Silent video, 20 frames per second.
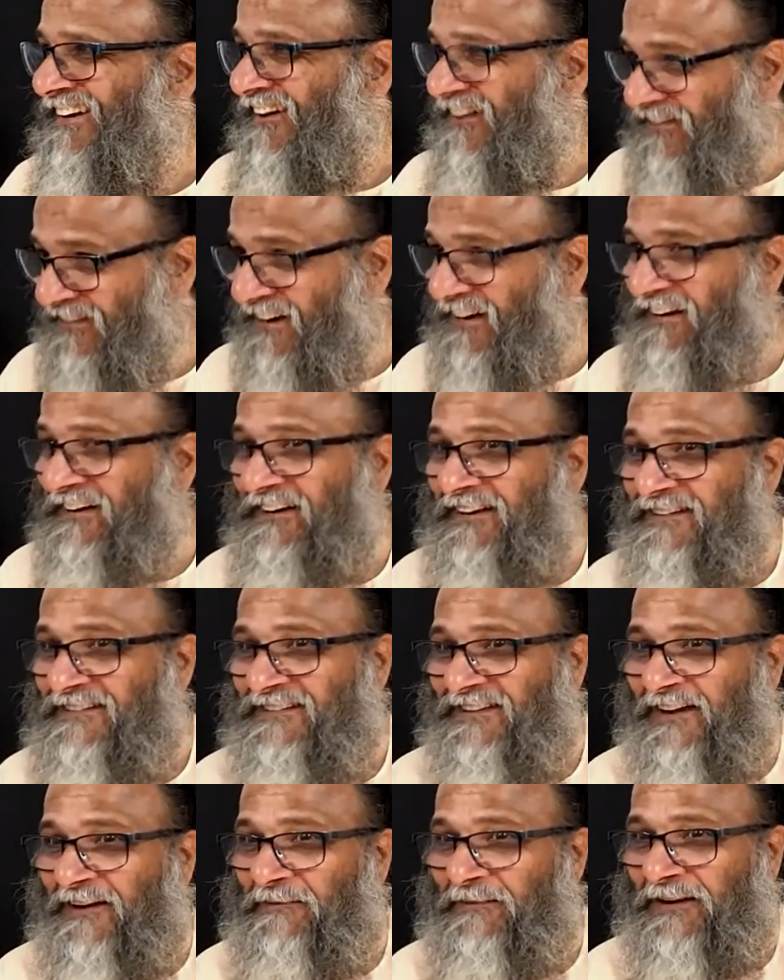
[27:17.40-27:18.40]
now that it
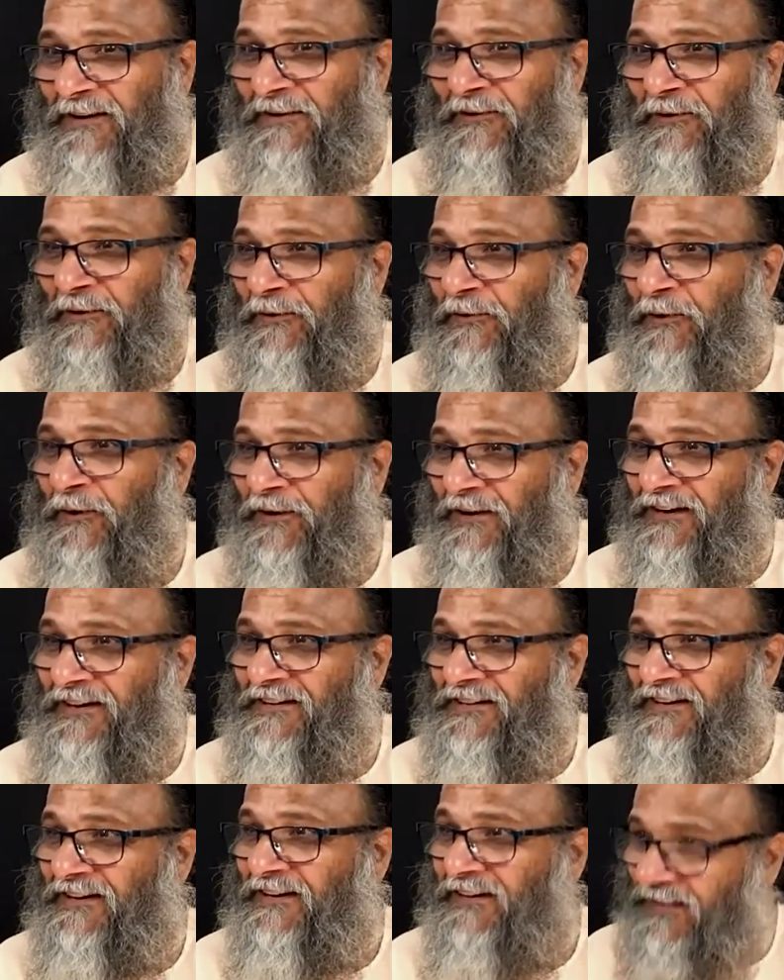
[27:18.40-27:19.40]
has come into your
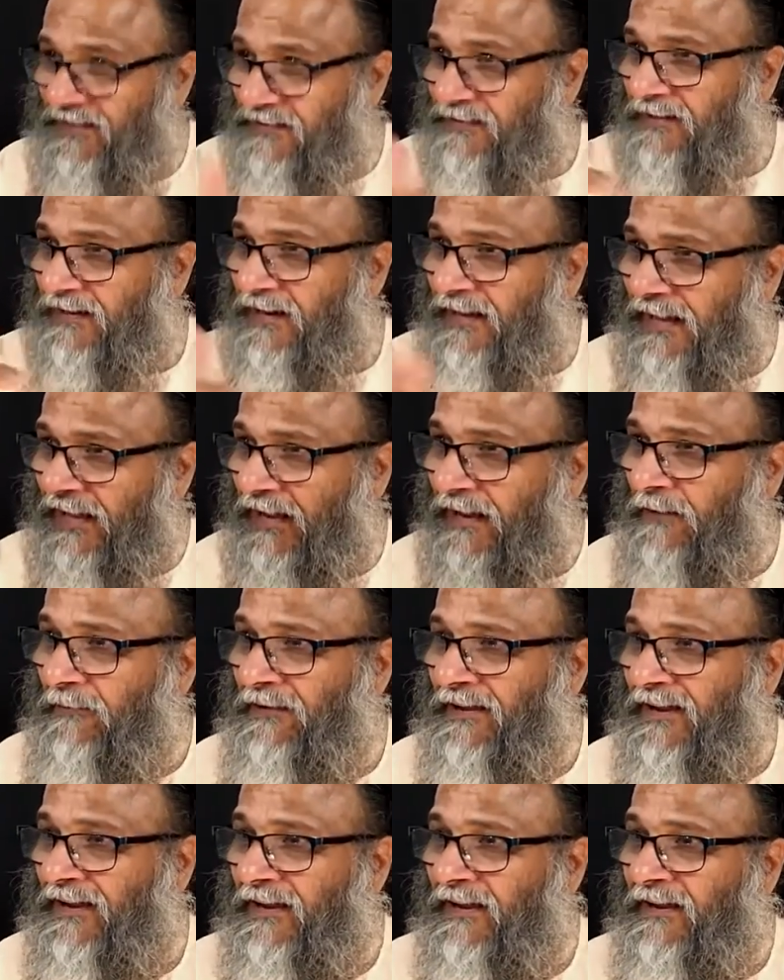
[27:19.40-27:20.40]
cognition, it is clicking
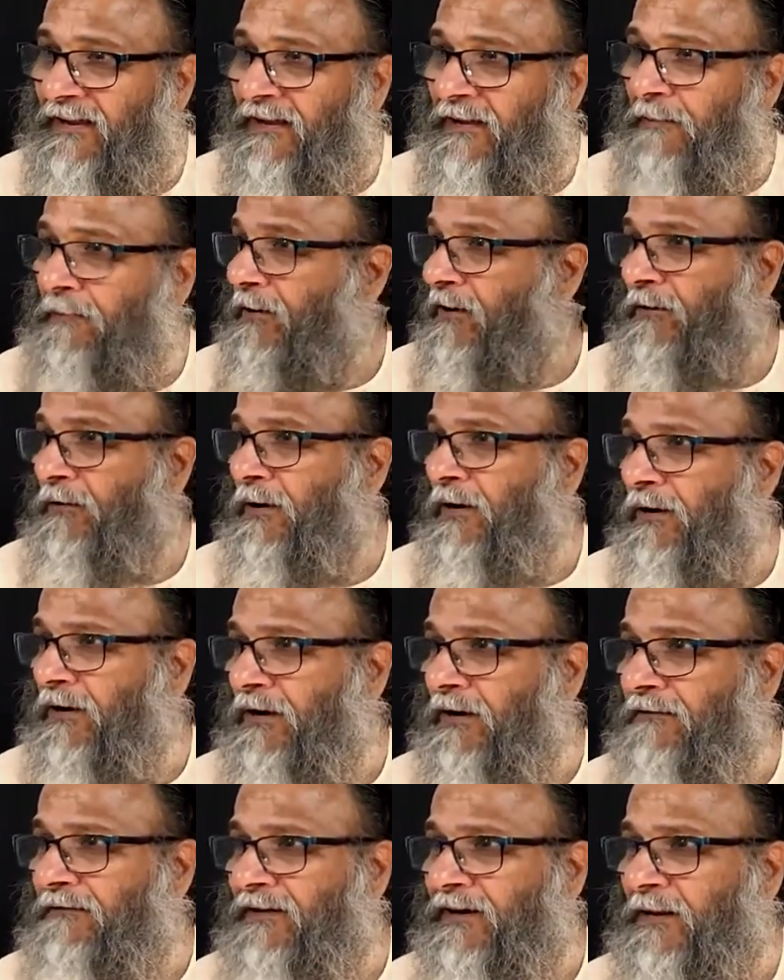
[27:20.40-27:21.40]
away, but you are
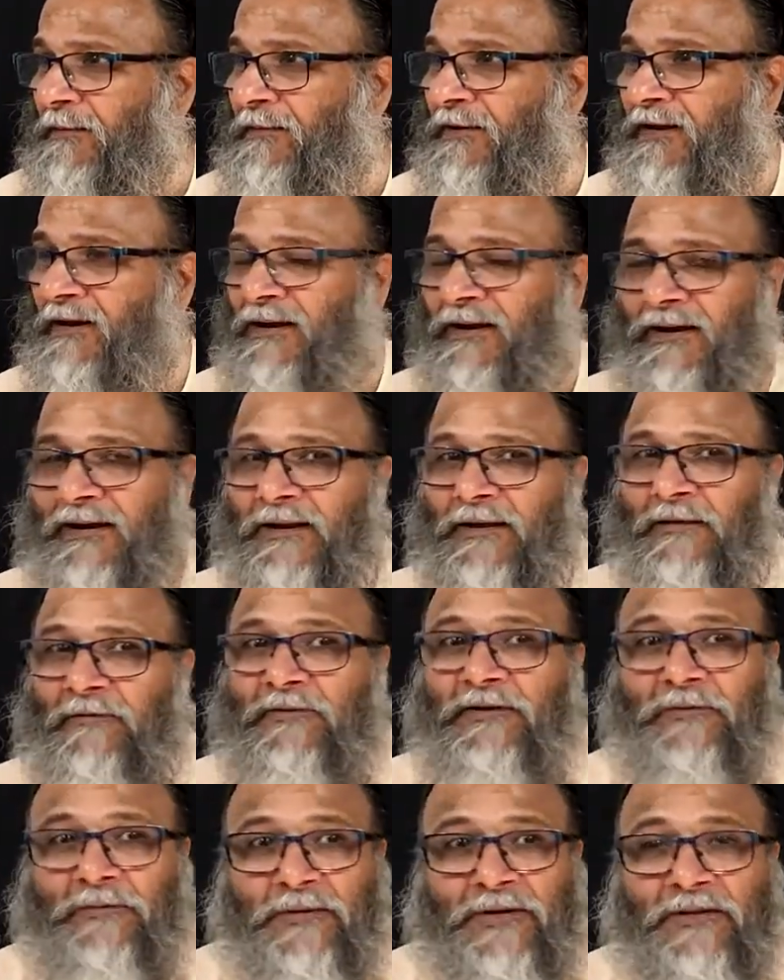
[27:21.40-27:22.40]
not available,
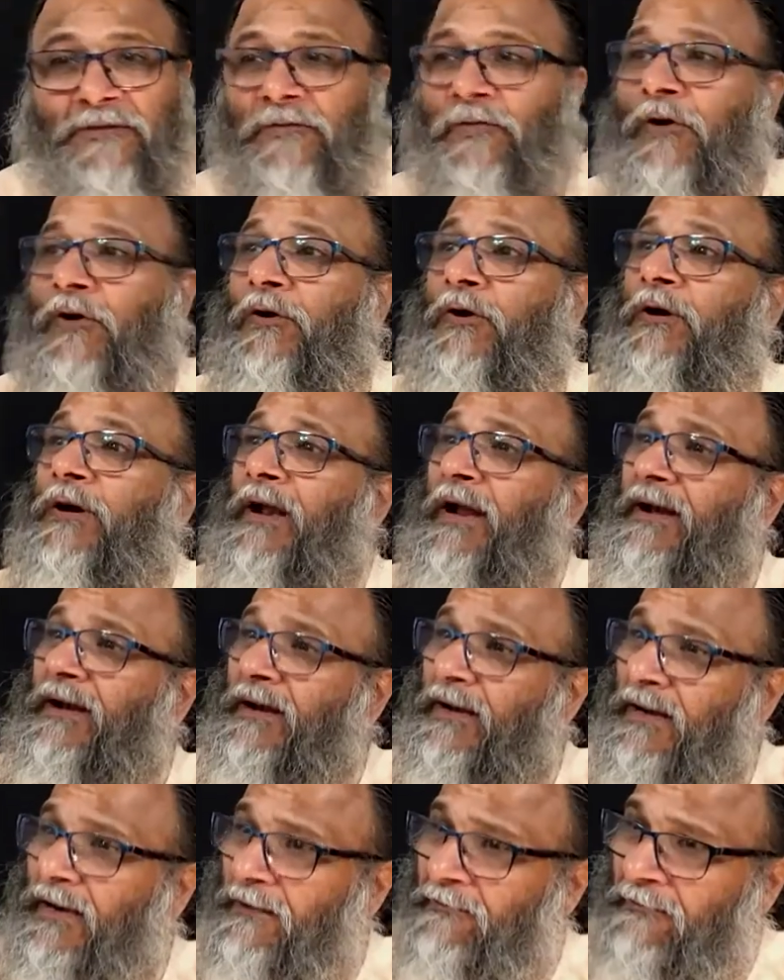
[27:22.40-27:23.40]
which means you are not
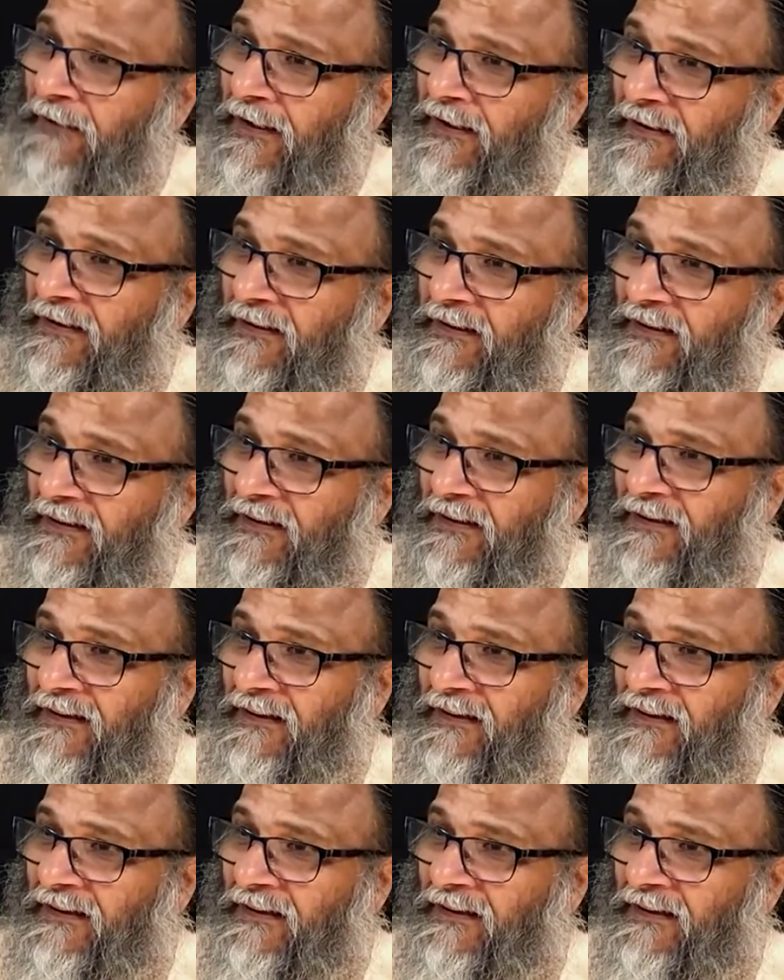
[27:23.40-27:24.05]
identified.